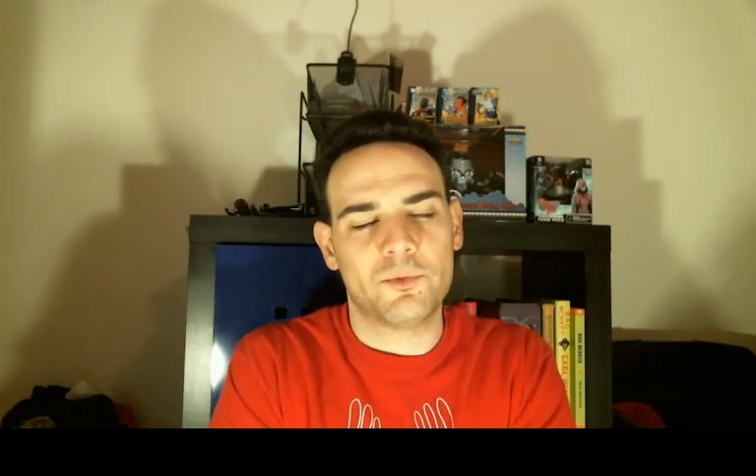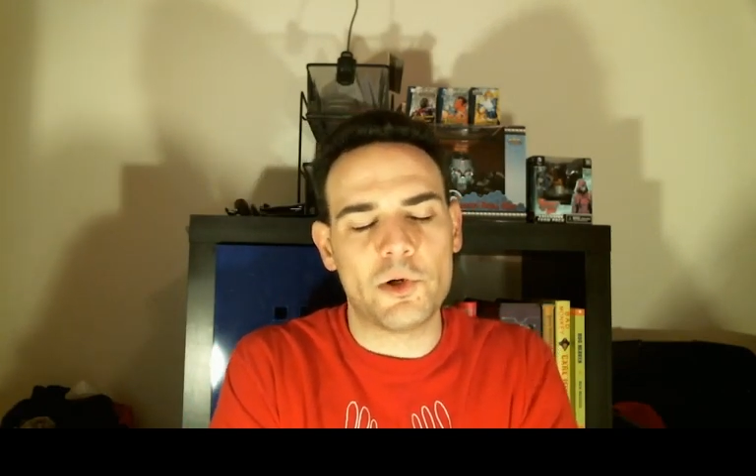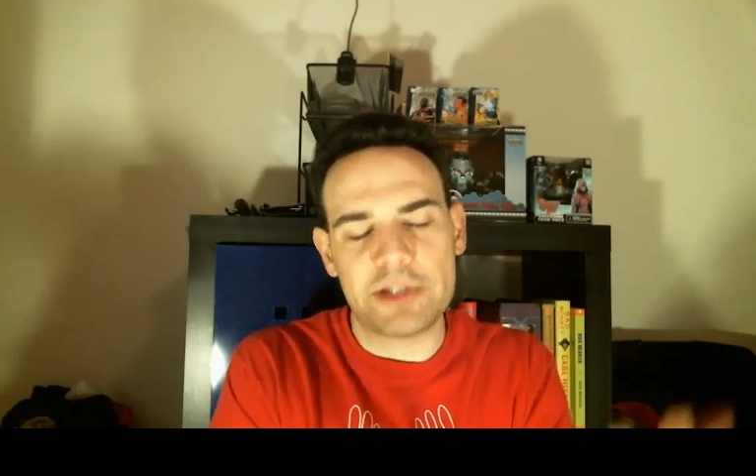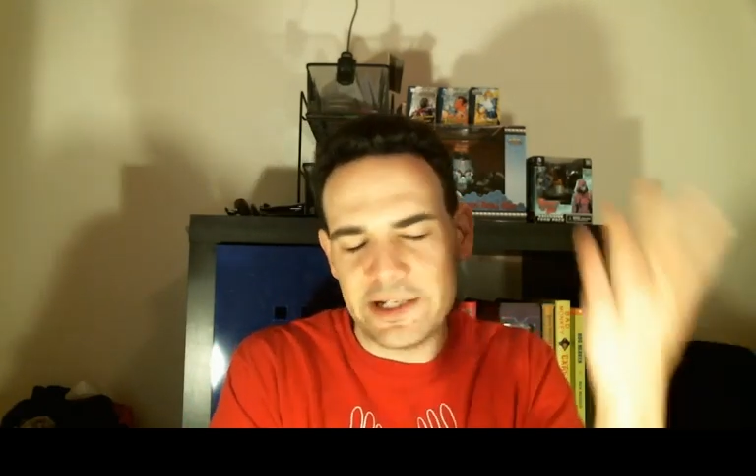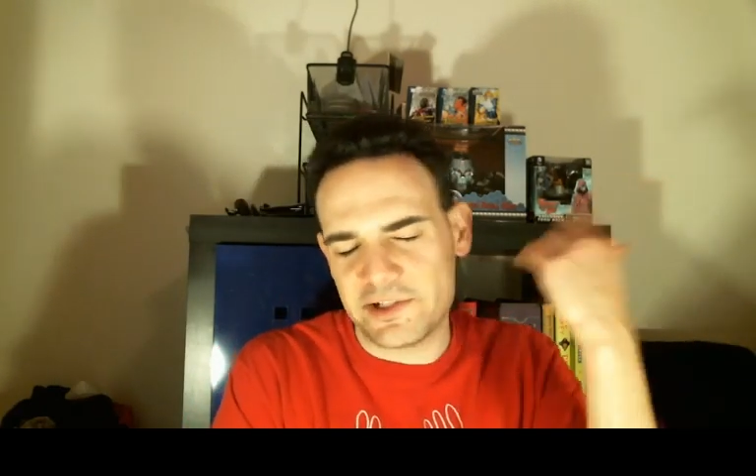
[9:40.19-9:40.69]

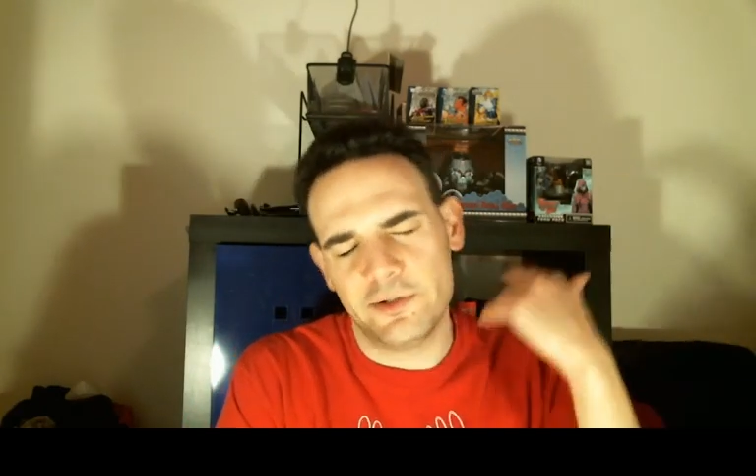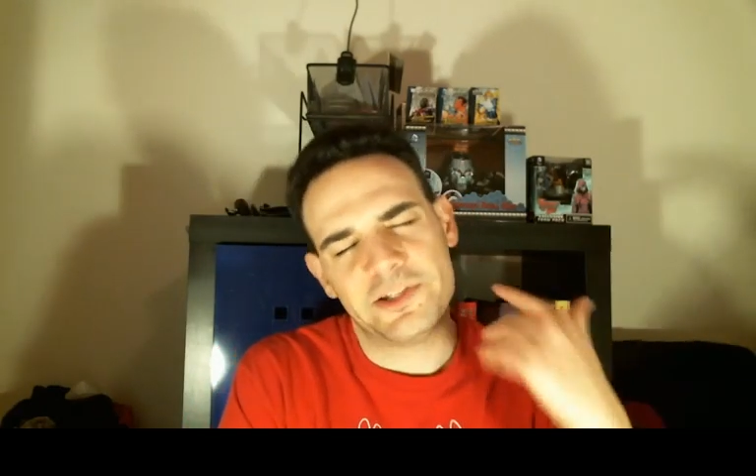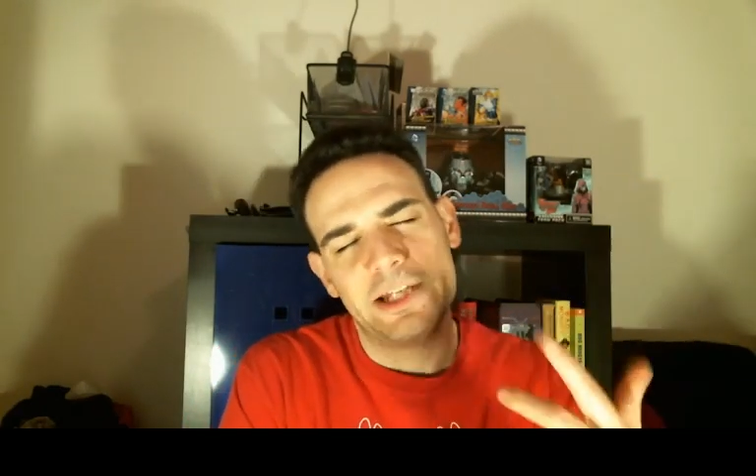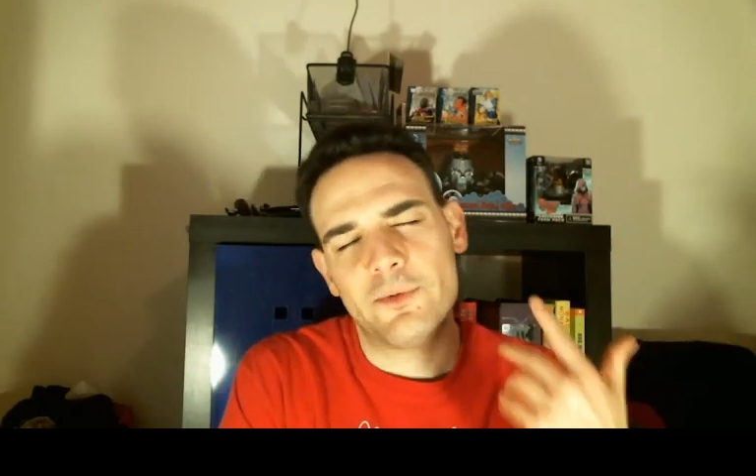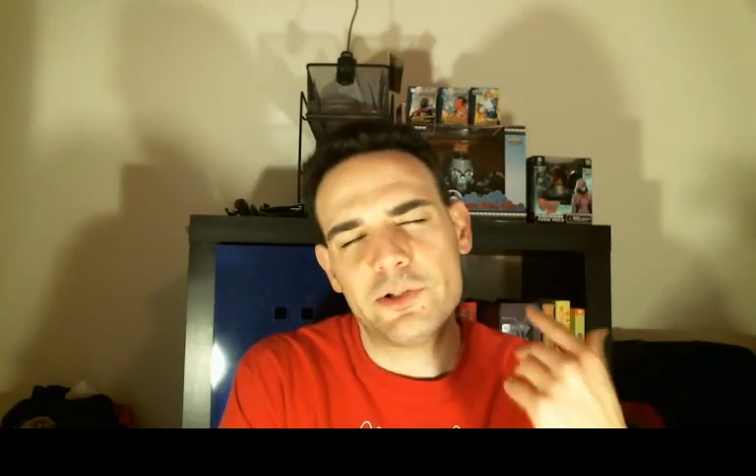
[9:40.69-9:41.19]
Rotation. A
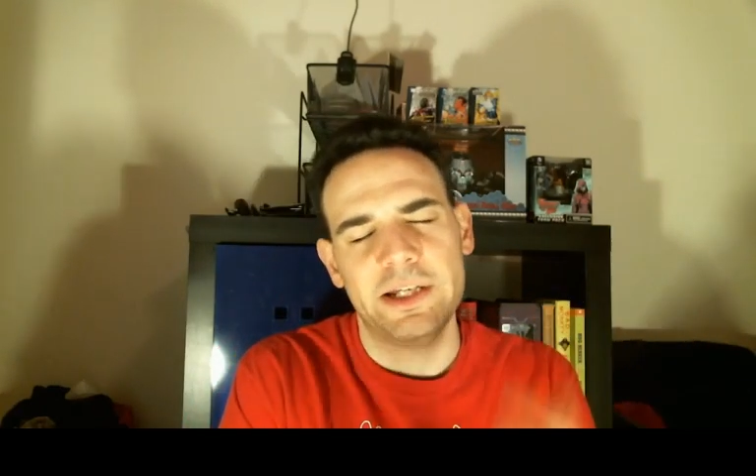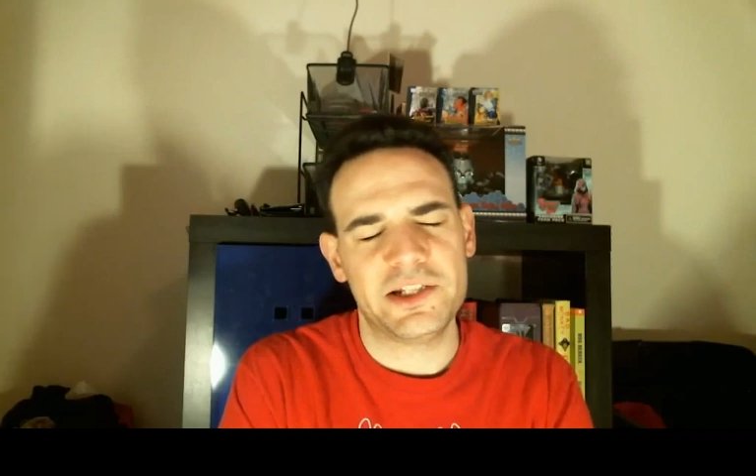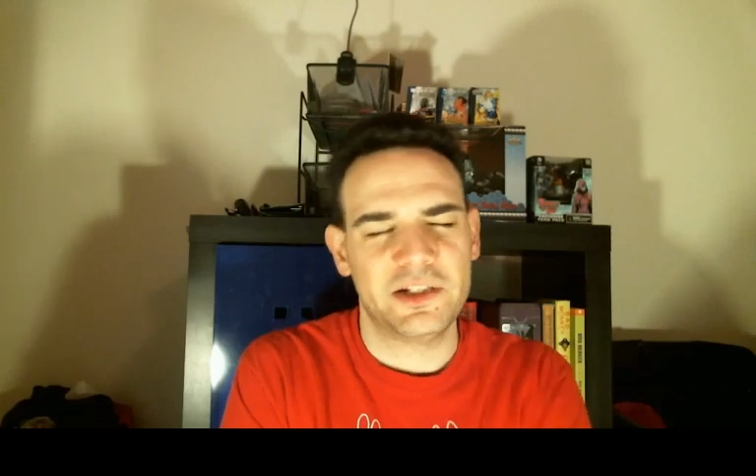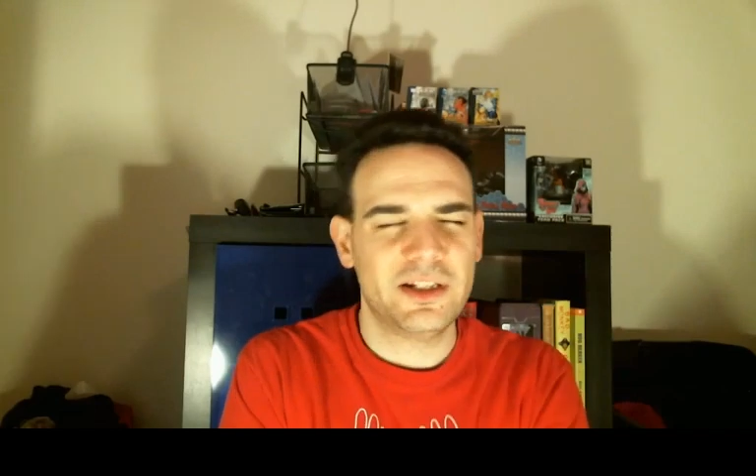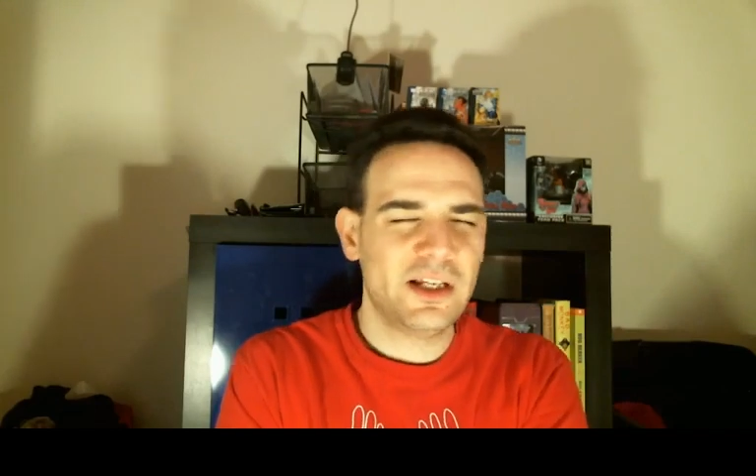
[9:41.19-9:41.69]
set rotation